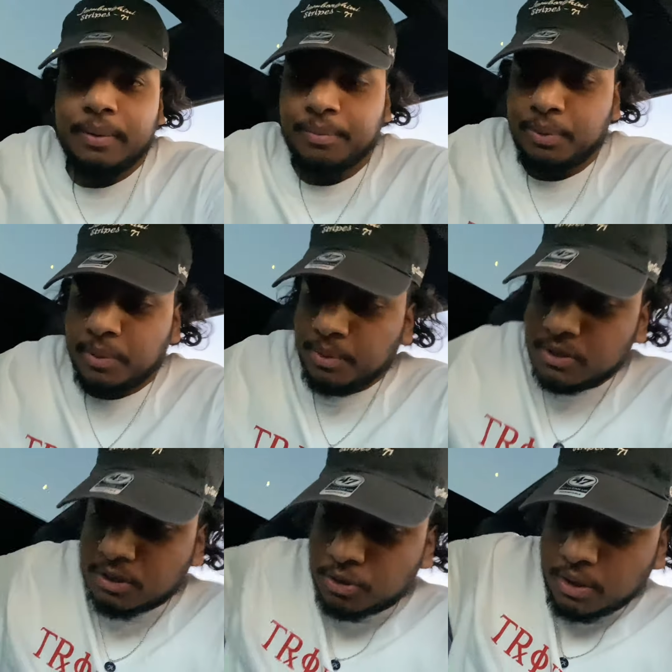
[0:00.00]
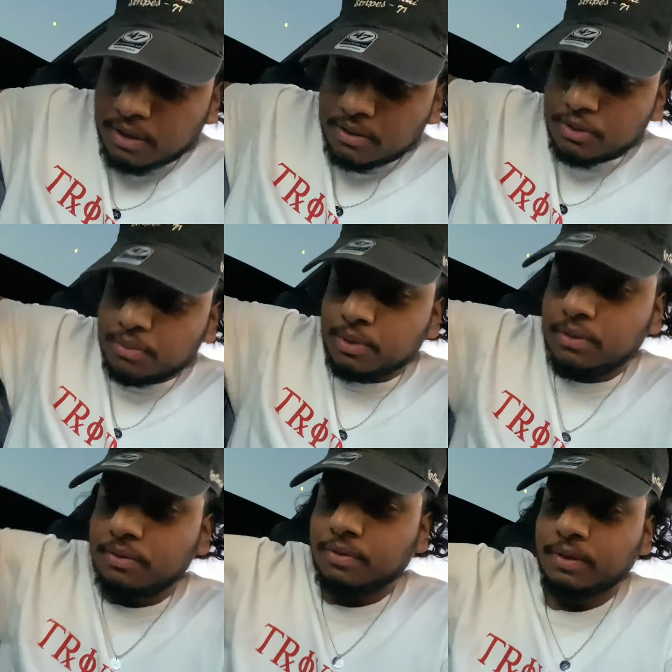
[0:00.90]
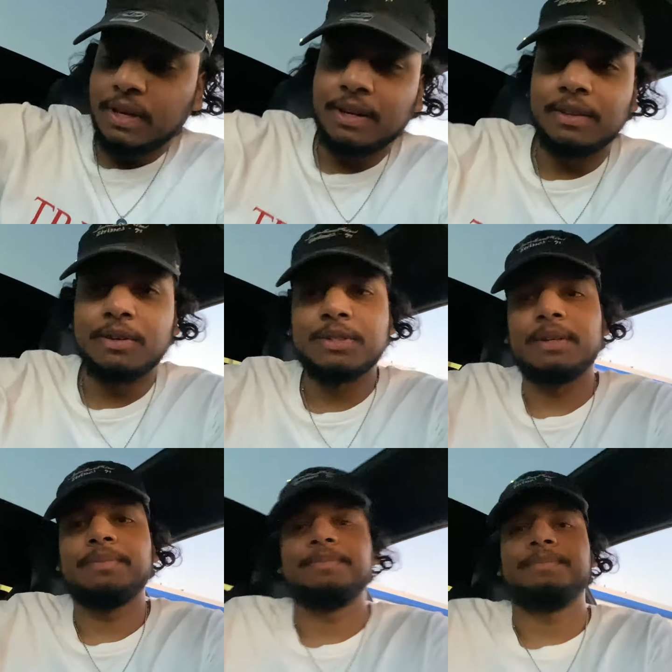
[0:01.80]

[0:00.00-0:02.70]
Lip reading: pretty much on track in terms of getting there on time.